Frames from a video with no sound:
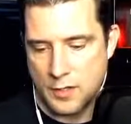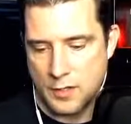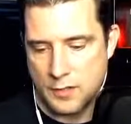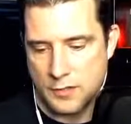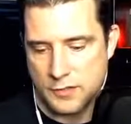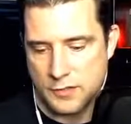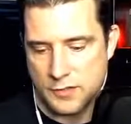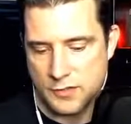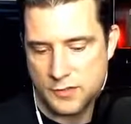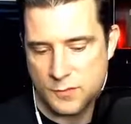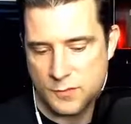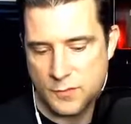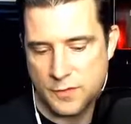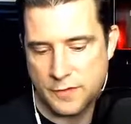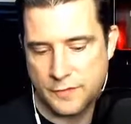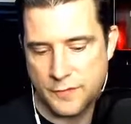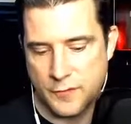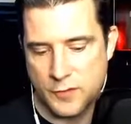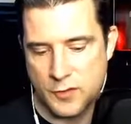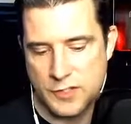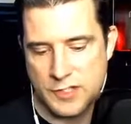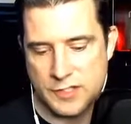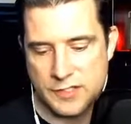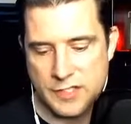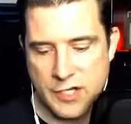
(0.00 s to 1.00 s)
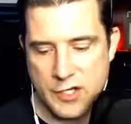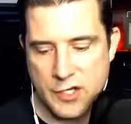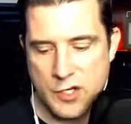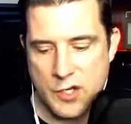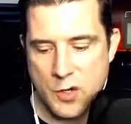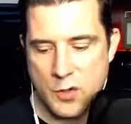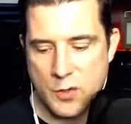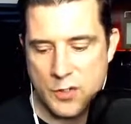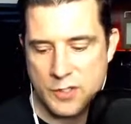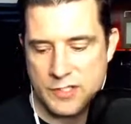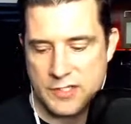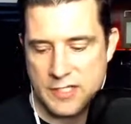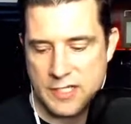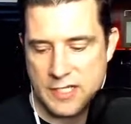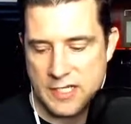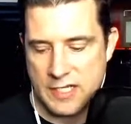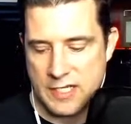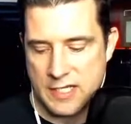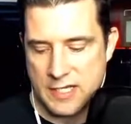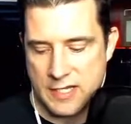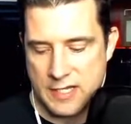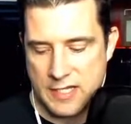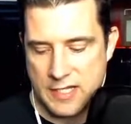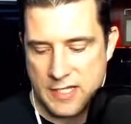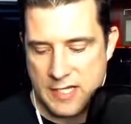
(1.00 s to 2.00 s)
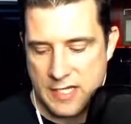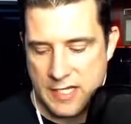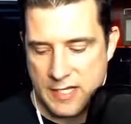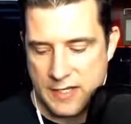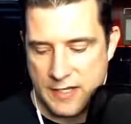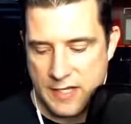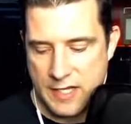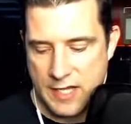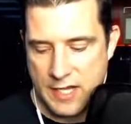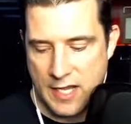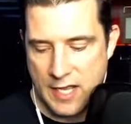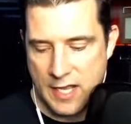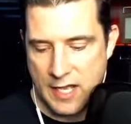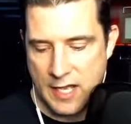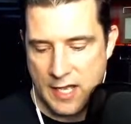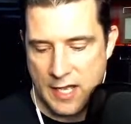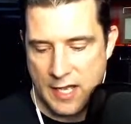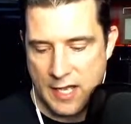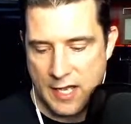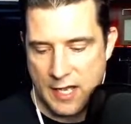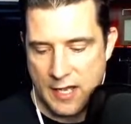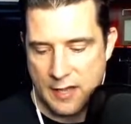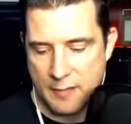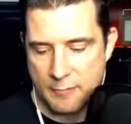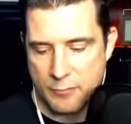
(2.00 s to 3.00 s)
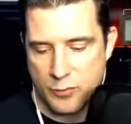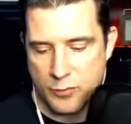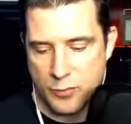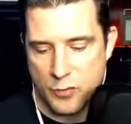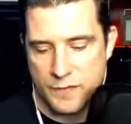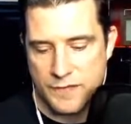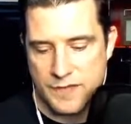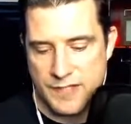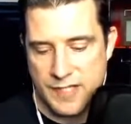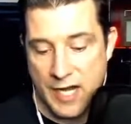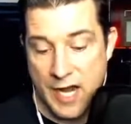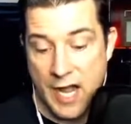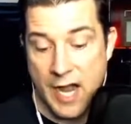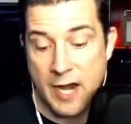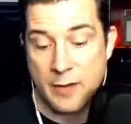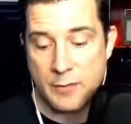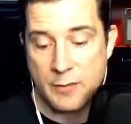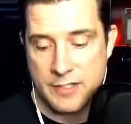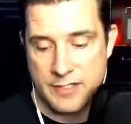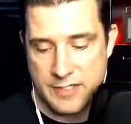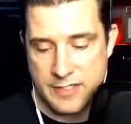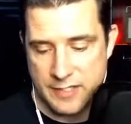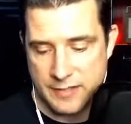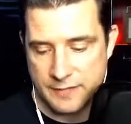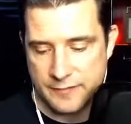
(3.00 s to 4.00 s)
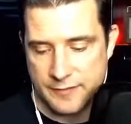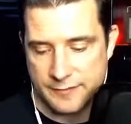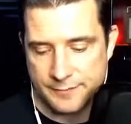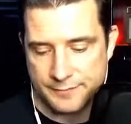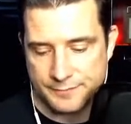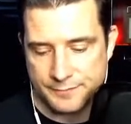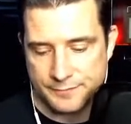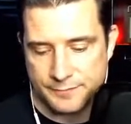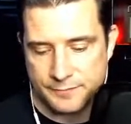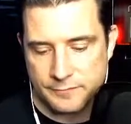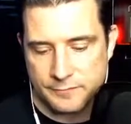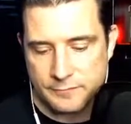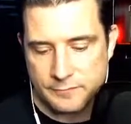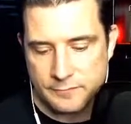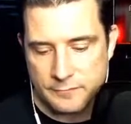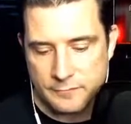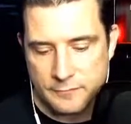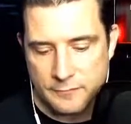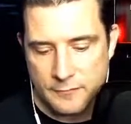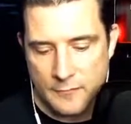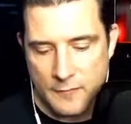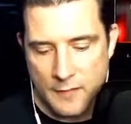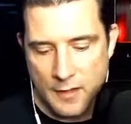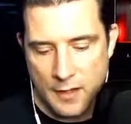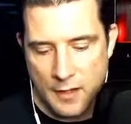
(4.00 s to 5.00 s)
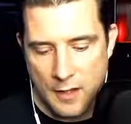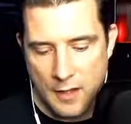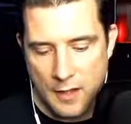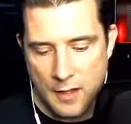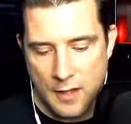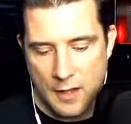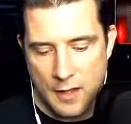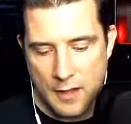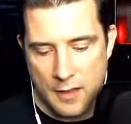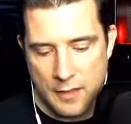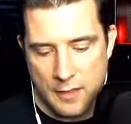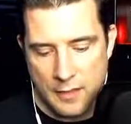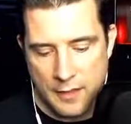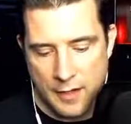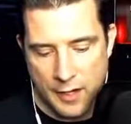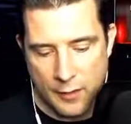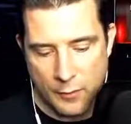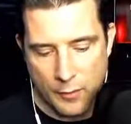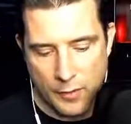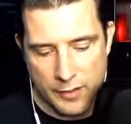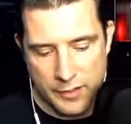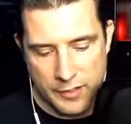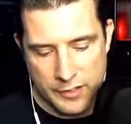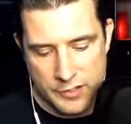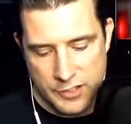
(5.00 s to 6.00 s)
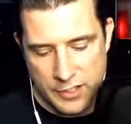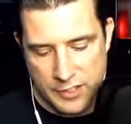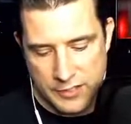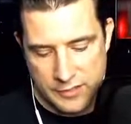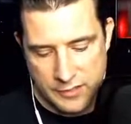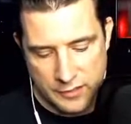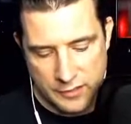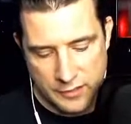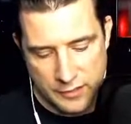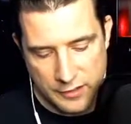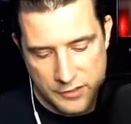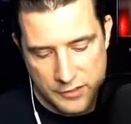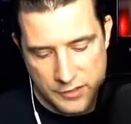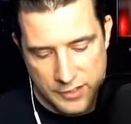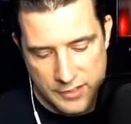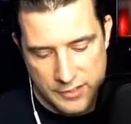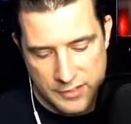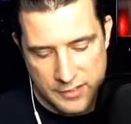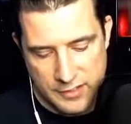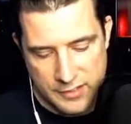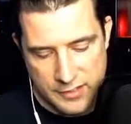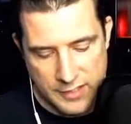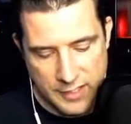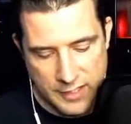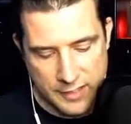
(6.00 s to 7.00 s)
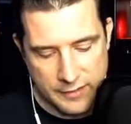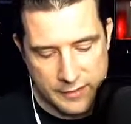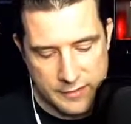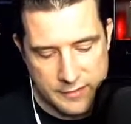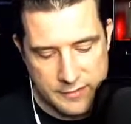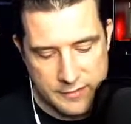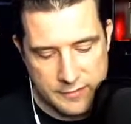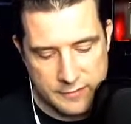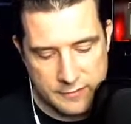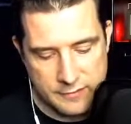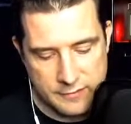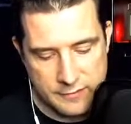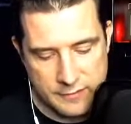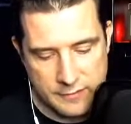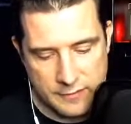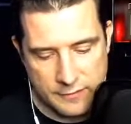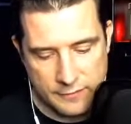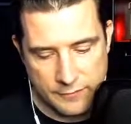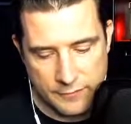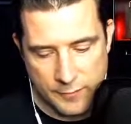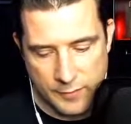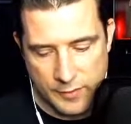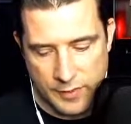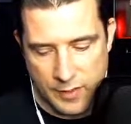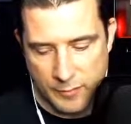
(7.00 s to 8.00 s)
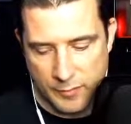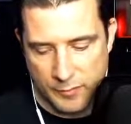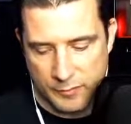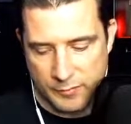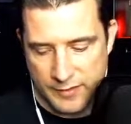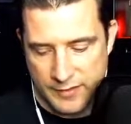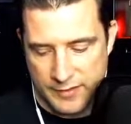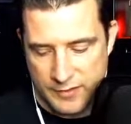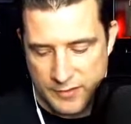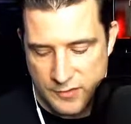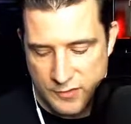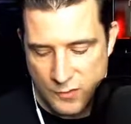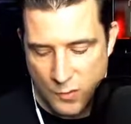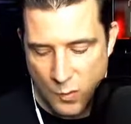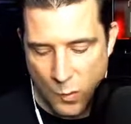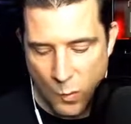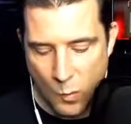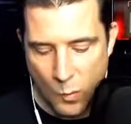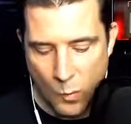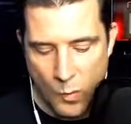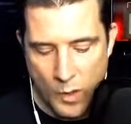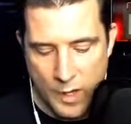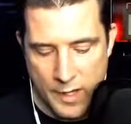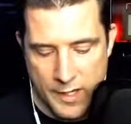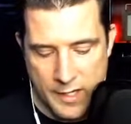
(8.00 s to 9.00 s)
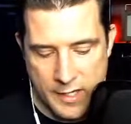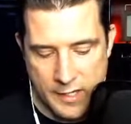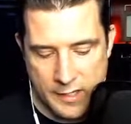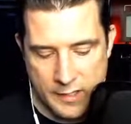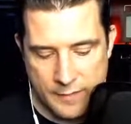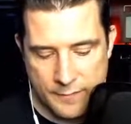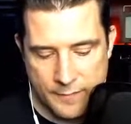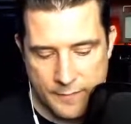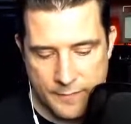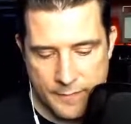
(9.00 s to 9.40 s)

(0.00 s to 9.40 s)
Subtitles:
So this is one of the first things I noticed in the proofs that I received that I want to adjust. I'm going to adjust the inside of this from a couple places. One,